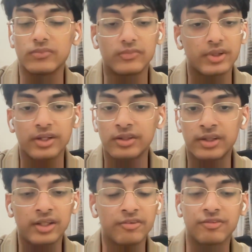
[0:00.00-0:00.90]
They're
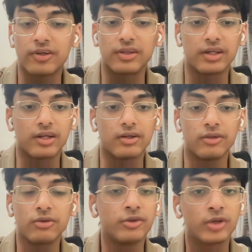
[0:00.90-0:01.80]
really fun, and
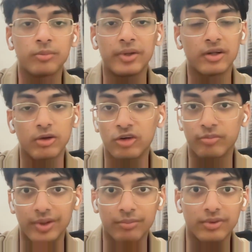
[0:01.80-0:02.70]
you can meet a lot
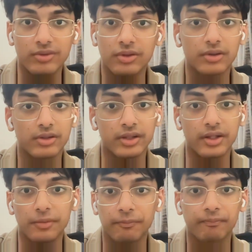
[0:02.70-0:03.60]
of people
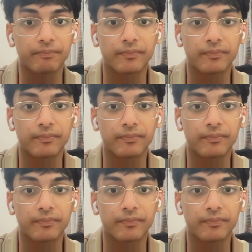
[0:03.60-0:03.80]
there.